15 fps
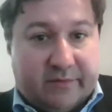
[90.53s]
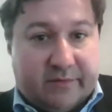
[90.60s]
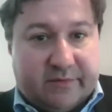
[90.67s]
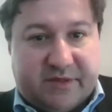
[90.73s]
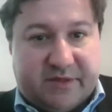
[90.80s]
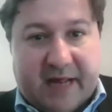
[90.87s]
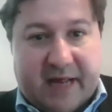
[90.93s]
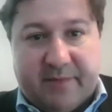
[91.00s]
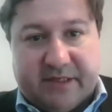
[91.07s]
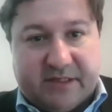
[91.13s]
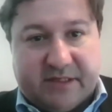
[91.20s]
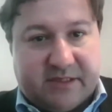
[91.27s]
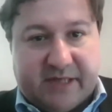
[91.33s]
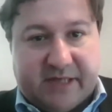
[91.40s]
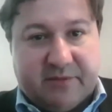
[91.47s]
Same
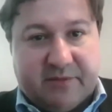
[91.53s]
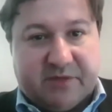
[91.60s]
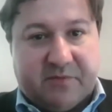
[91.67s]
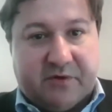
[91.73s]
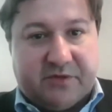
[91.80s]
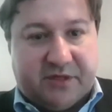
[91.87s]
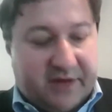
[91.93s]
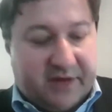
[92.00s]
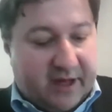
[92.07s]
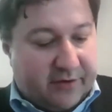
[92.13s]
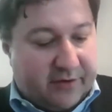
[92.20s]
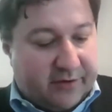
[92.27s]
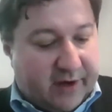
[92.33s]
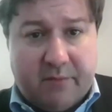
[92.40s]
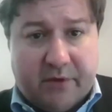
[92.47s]
as most of the
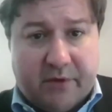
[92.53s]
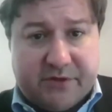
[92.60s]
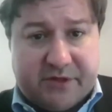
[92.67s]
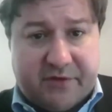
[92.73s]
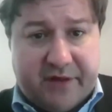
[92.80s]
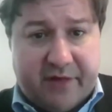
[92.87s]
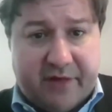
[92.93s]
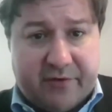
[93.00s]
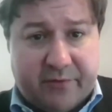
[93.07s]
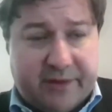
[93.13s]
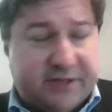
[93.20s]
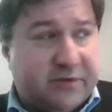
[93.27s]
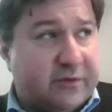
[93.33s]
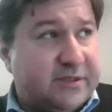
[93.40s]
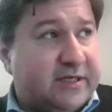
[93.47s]
other
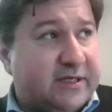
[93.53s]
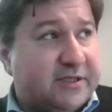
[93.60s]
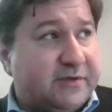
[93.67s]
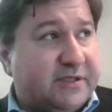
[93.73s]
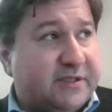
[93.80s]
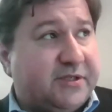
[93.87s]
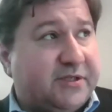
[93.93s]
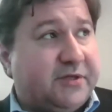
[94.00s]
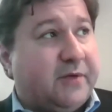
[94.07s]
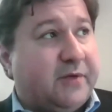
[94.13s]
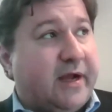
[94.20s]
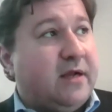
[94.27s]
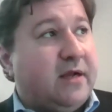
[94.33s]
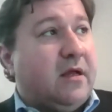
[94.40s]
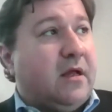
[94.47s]
resource industries too,
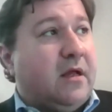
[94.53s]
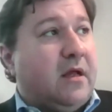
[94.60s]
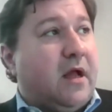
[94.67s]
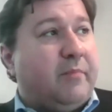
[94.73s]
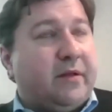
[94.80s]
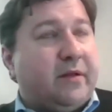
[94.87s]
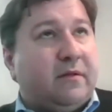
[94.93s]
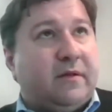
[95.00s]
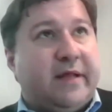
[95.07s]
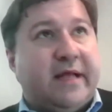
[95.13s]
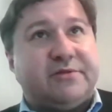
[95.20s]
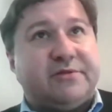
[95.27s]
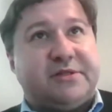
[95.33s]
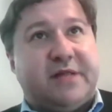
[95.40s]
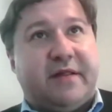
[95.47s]
right? But the
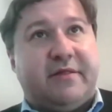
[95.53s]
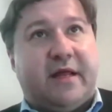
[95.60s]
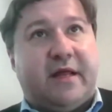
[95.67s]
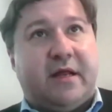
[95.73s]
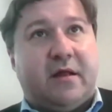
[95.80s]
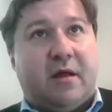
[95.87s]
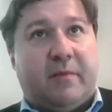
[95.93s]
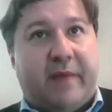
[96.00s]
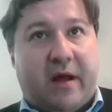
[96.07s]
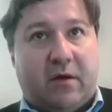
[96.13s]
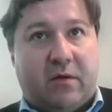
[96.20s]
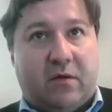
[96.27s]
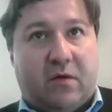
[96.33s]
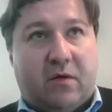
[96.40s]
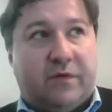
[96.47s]
interesting thing
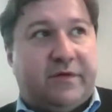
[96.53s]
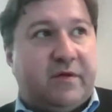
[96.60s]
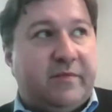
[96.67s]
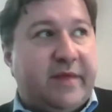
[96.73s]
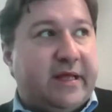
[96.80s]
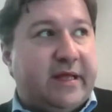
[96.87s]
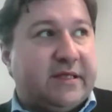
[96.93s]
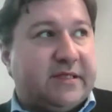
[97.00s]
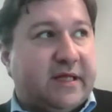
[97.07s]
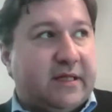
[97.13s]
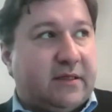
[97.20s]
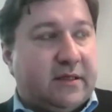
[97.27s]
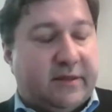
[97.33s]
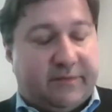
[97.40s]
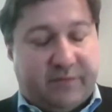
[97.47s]
about gold to me is like
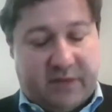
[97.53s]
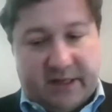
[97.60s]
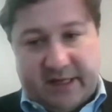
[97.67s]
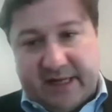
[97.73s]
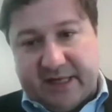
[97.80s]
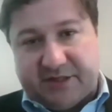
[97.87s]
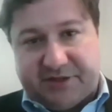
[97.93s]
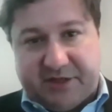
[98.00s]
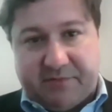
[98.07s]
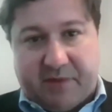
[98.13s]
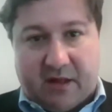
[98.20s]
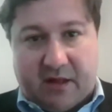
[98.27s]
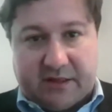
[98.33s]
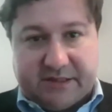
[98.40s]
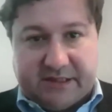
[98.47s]
the ESG
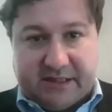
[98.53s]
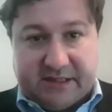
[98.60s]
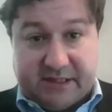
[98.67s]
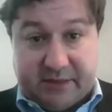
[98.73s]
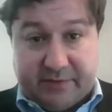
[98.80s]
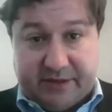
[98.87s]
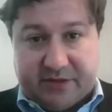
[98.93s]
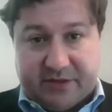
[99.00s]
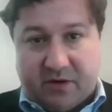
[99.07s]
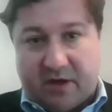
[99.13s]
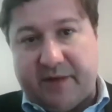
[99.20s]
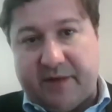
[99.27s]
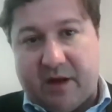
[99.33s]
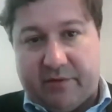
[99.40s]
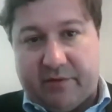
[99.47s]
policies that we talked
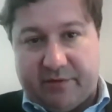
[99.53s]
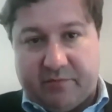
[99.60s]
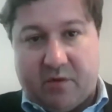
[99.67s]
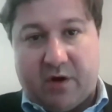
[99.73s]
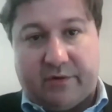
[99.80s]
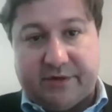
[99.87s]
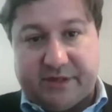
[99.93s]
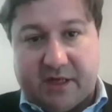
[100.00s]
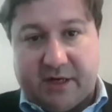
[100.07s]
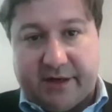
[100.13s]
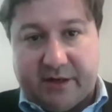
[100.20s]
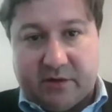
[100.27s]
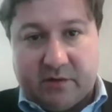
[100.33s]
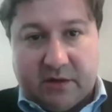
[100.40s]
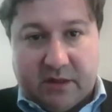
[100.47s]
about with Mark
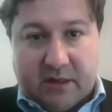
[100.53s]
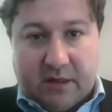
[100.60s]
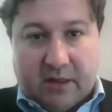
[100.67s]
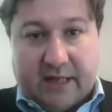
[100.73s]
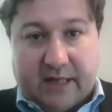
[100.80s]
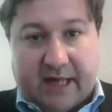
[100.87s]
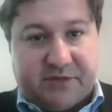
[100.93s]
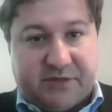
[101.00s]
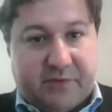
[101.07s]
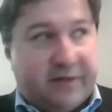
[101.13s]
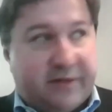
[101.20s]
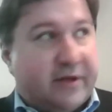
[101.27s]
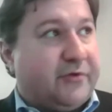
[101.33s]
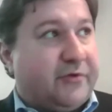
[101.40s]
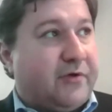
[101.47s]
Rossano last week
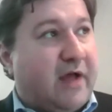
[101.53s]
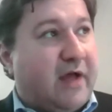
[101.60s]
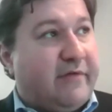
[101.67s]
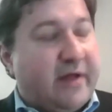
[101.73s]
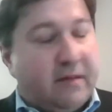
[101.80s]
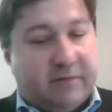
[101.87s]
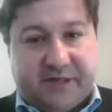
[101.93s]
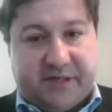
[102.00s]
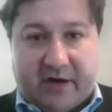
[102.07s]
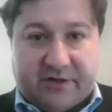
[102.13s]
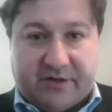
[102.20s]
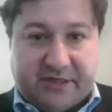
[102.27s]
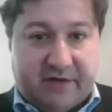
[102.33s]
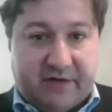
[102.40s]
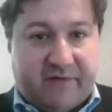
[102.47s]
that are driving the
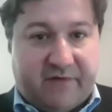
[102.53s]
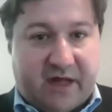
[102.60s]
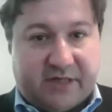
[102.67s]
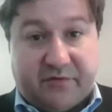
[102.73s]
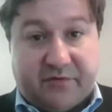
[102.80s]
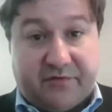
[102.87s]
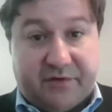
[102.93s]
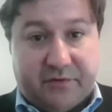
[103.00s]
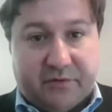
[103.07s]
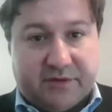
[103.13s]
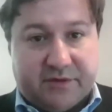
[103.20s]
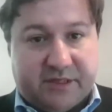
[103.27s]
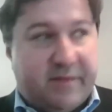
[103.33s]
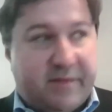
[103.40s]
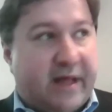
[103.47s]
scarcity of fossil
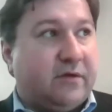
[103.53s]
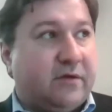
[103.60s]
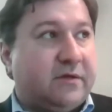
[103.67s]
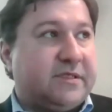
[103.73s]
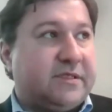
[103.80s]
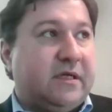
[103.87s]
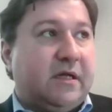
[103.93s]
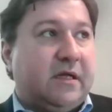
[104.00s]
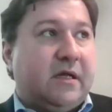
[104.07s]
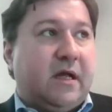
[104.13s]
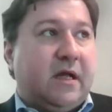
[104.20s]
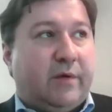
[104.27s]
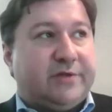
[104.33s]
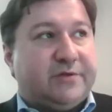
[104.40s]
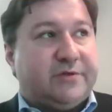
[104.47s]
fuels and metals,
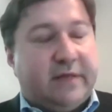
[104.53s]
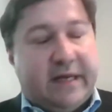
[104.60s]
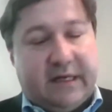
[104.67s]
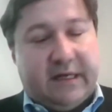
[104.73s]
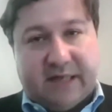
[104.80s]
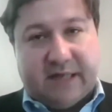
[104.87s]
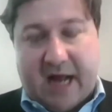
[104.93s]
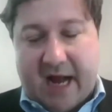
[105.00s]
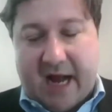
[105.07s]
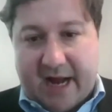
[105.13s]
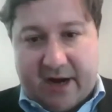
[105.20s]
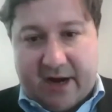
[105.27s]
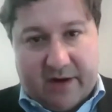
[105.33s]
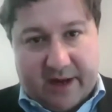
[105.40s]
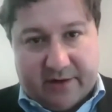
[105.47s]
which are leading to
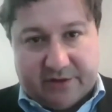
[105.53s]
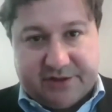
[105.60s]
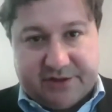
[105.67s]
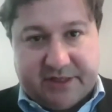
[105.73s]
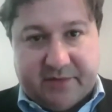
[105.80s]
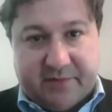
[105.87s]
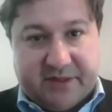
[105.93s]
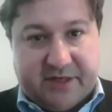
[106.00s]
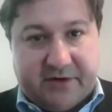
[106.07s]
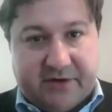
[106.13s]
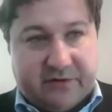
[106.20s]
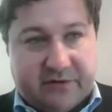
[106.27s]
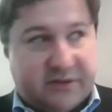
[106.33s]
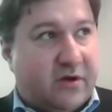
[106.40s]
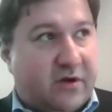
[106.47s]
higher energy and
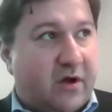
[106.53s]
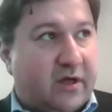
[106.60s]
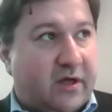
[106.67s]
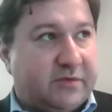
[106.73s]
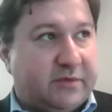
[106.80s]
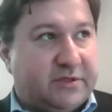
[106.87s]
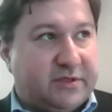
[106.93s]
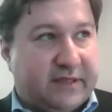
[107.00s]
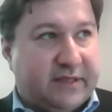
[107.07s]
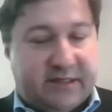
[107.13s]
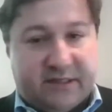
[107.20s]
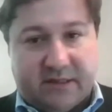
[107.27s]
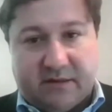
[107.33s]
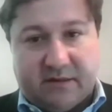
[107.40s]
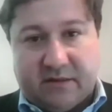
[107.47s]
materials costs, which
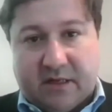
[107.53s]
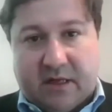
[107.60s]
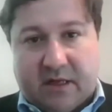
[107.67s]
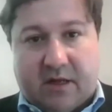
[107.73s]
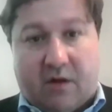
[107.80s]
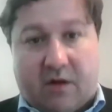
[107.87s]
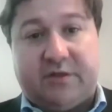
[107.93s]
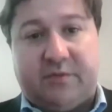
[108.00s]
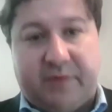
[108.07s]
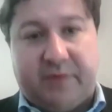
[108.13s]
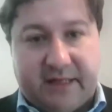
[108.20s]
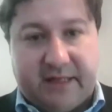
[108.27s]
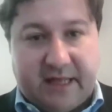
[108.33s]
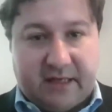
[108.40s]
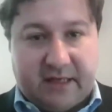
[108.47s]

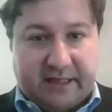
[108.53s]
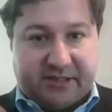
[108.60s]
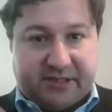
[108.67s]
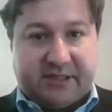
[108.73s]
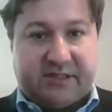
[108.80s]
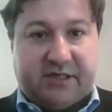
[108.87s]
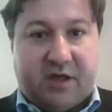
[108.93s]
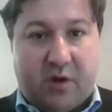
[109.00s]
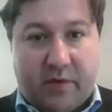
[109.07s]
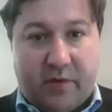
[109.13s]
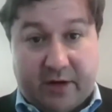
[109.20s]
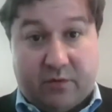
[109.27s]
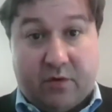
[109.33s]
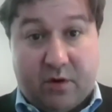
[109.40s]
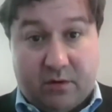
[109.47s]
ultimately that leads to
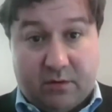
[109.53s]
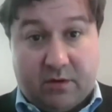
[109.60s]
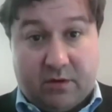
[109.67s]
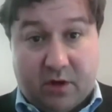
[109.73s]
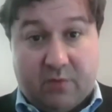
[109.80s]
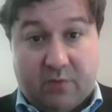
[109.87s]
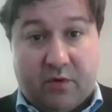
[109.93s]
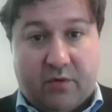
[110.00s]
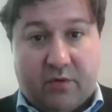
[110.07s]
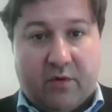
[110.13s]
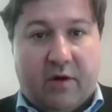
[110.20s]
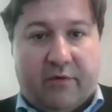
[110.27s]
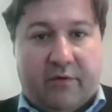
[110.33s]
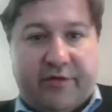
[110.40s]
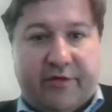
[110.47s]
slowing global
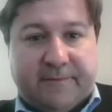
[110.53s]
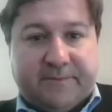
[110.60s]
growth.